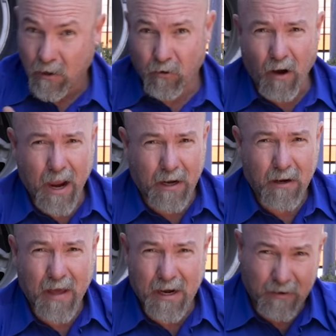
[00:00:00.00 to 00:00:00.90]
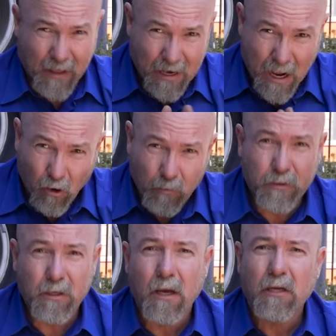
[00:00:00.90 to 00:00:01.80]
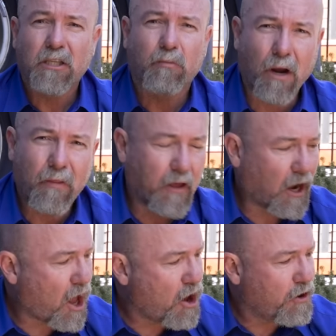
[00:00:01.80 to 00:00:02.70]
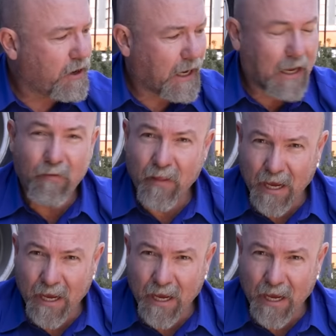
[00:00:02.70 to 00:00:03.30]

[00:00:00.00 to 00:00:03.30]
Great, that helps spread the load in the